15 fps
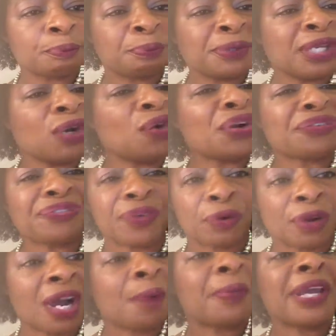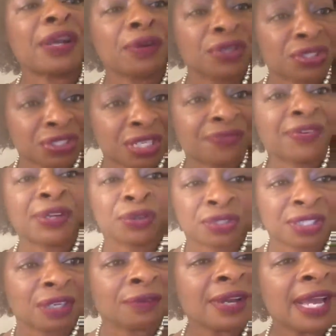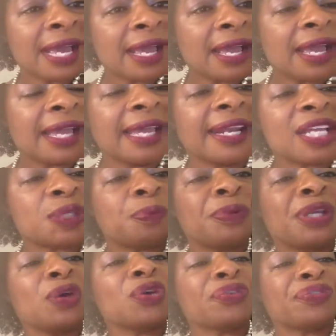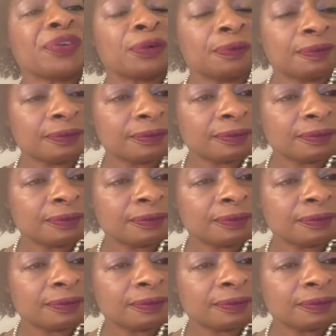Beautiful. Come here and see for yourself. It is beautiful.